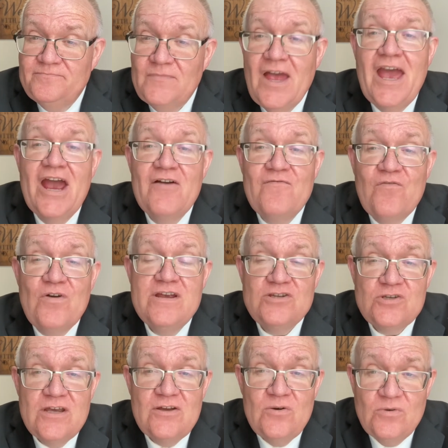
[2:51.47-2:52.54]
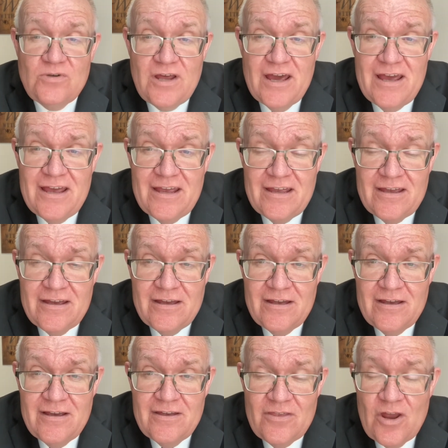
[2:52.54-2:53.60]
Every single day
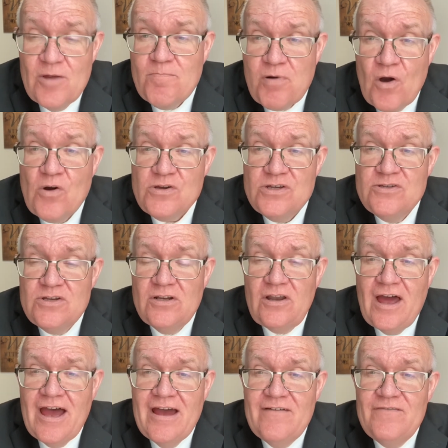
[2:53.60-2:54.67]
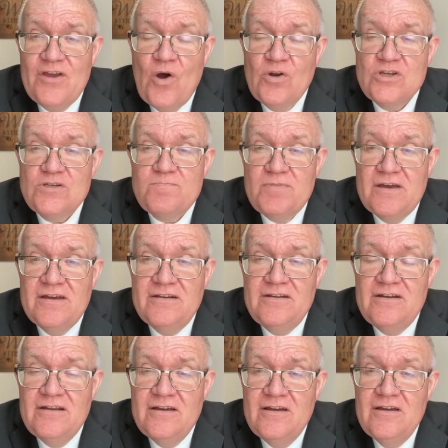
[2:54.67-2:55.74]
that a person's alive, they ought to spend